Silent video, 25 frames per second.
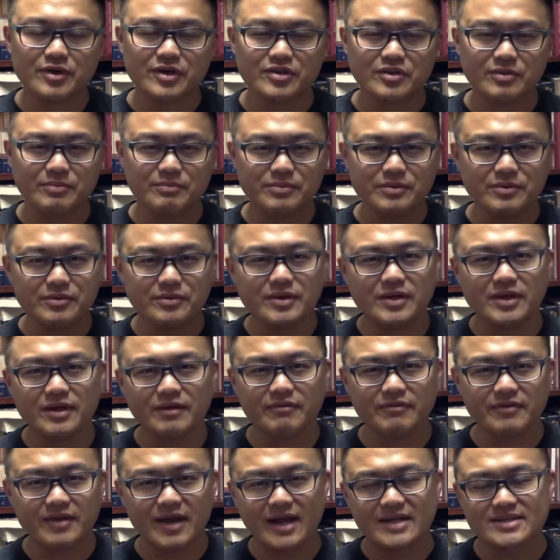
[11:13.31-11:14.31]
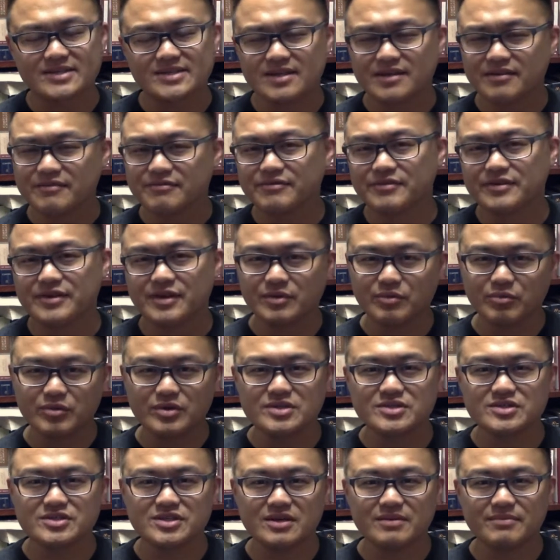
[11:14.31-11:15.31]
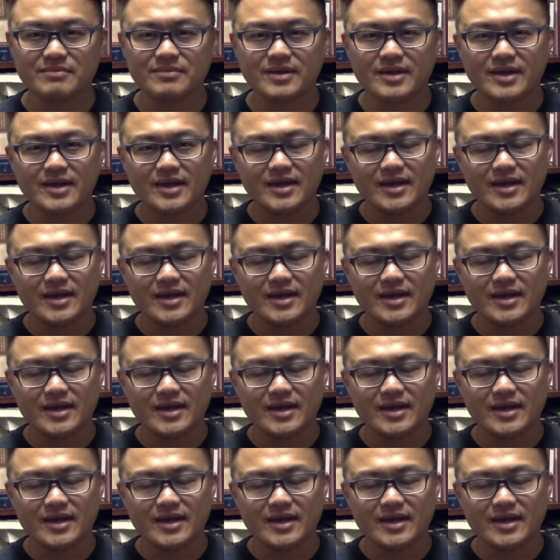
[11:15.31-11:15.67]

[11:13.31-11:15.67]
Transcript: and the beauty of God's infinite wisdom